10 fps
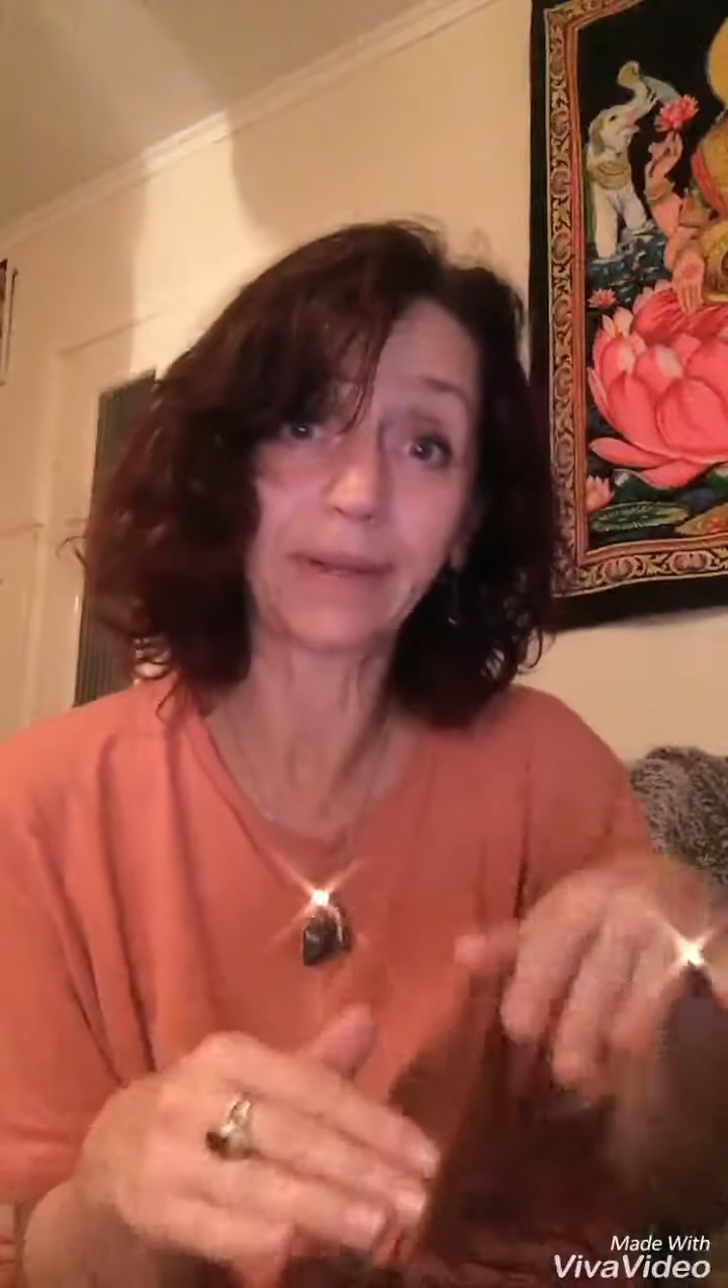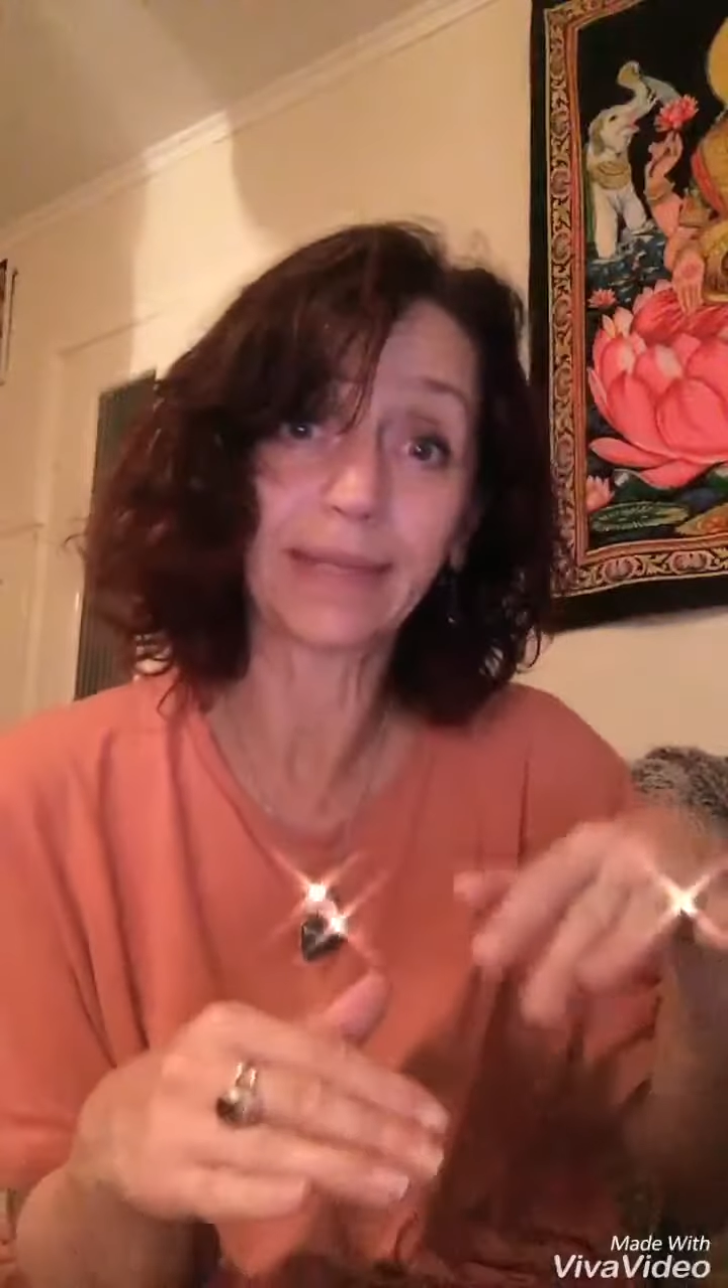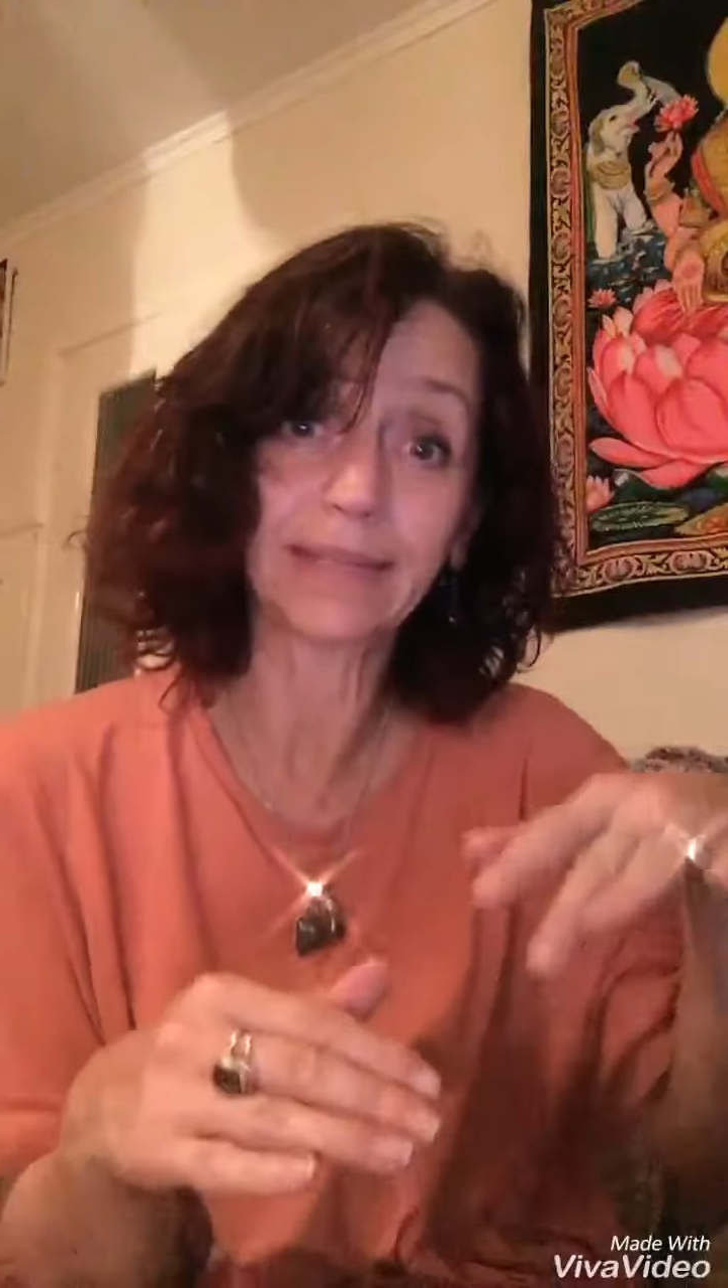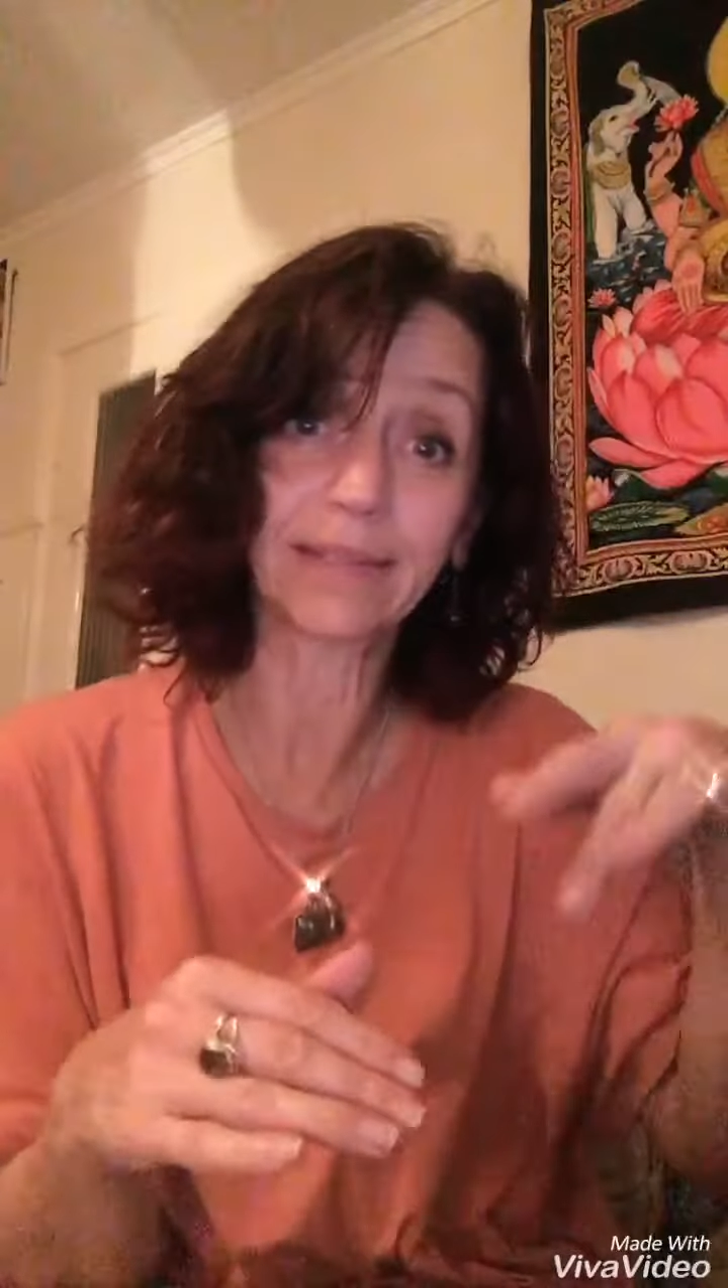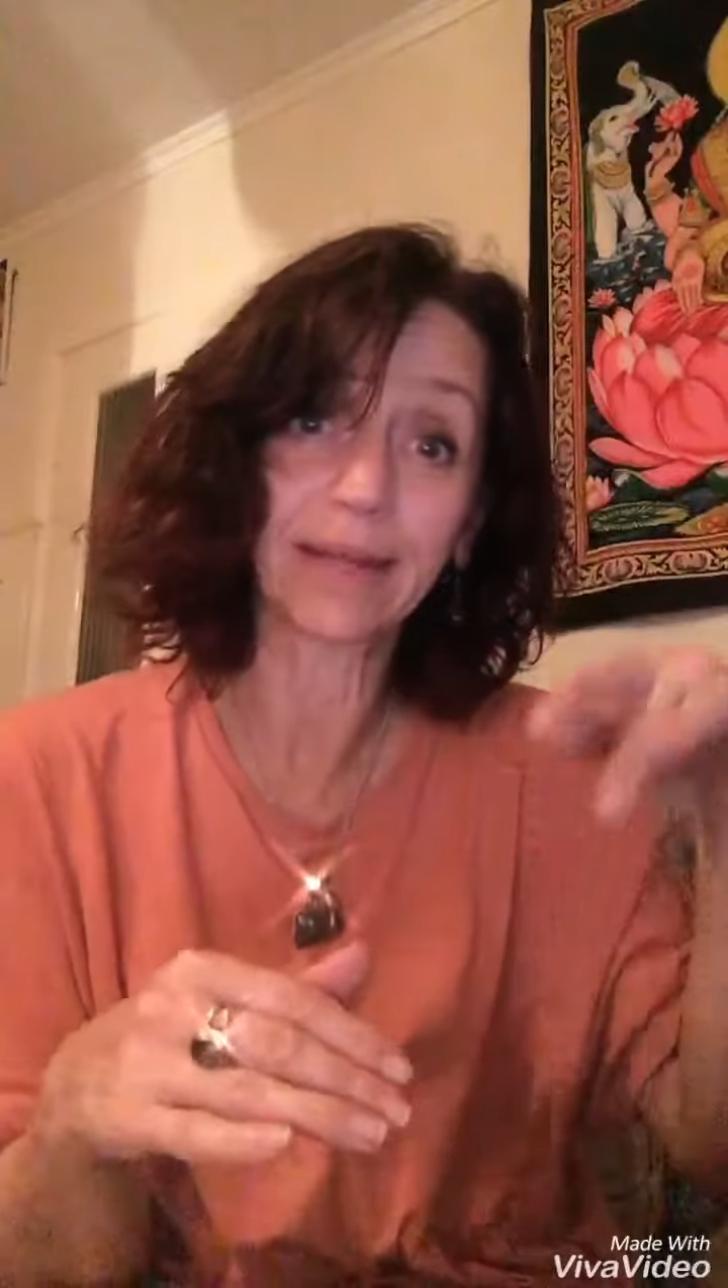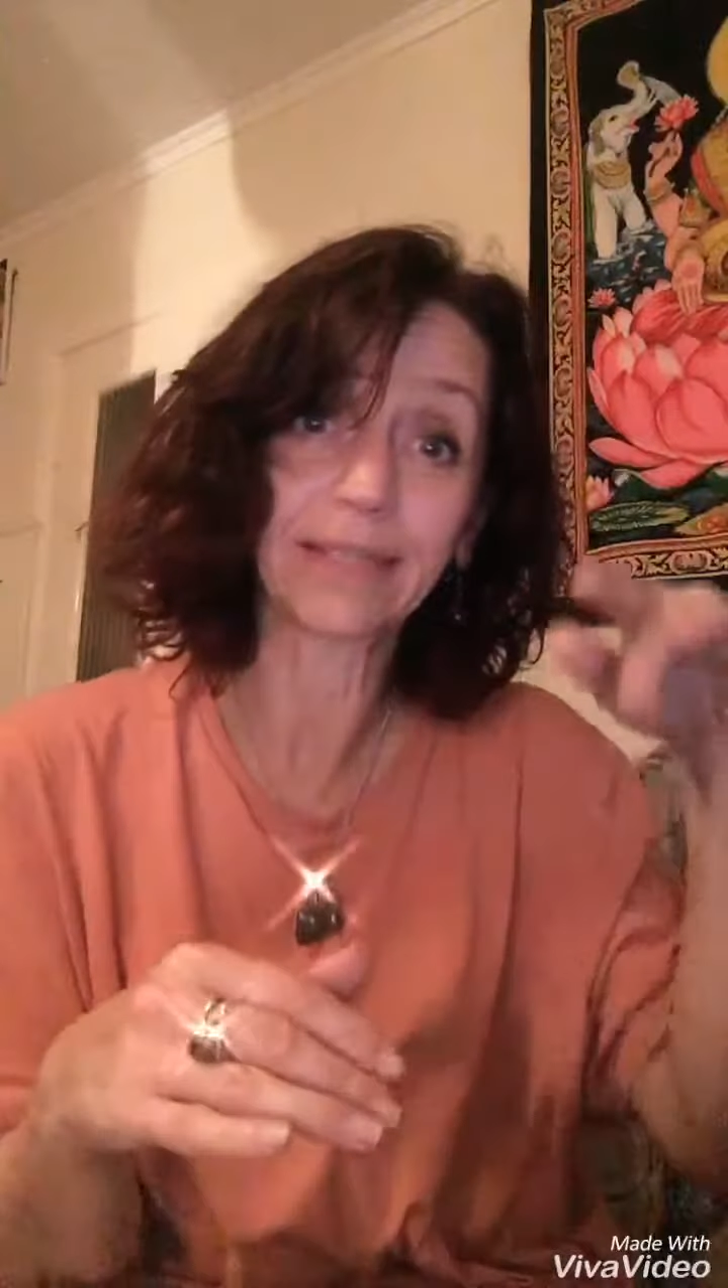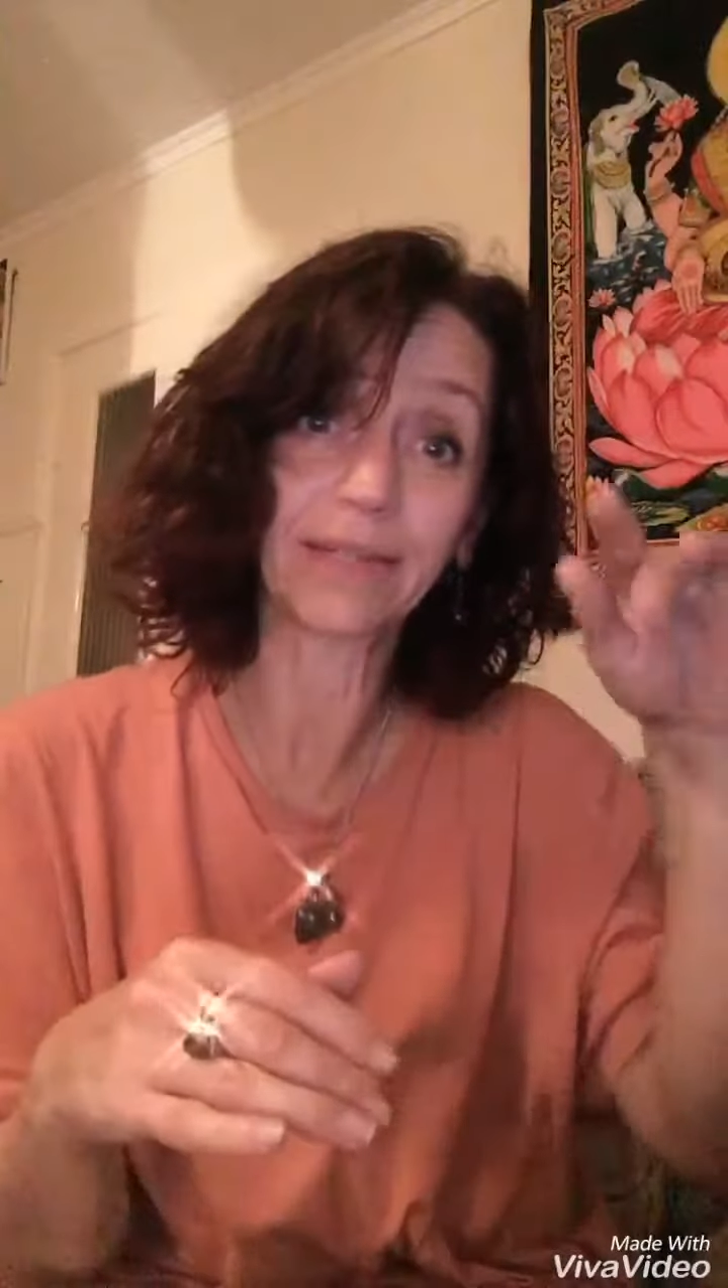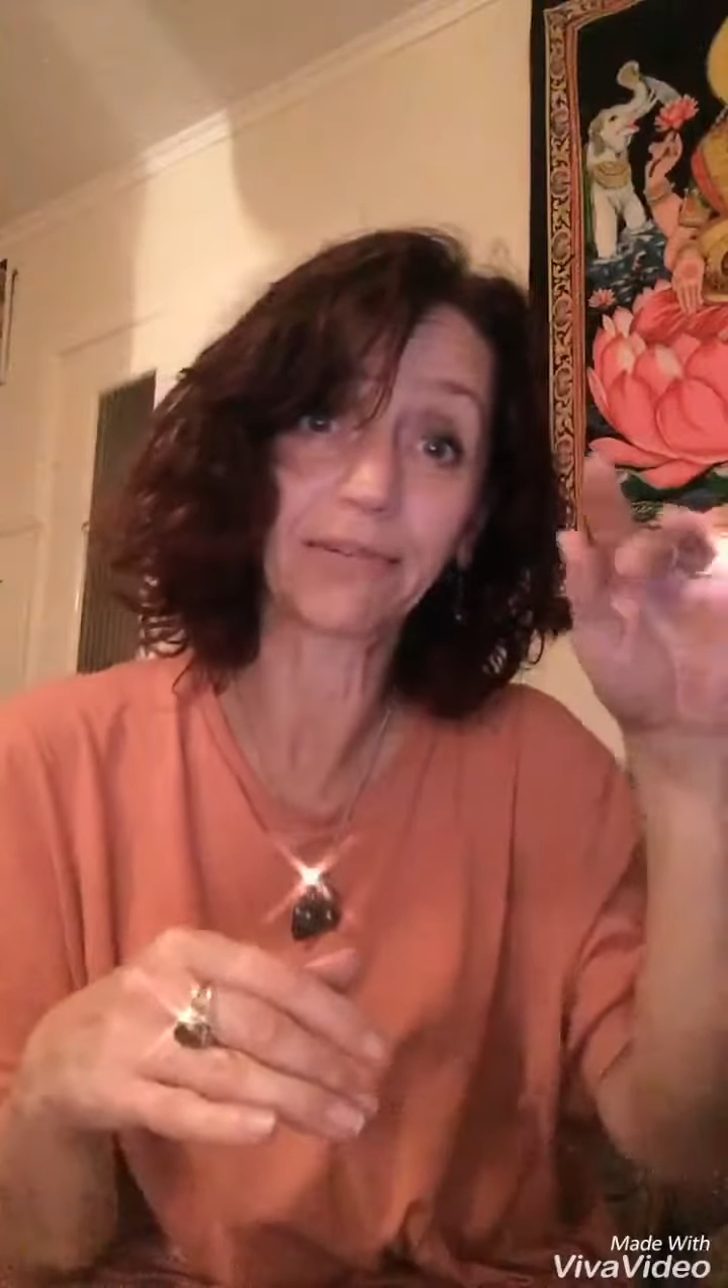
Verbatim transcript: things started to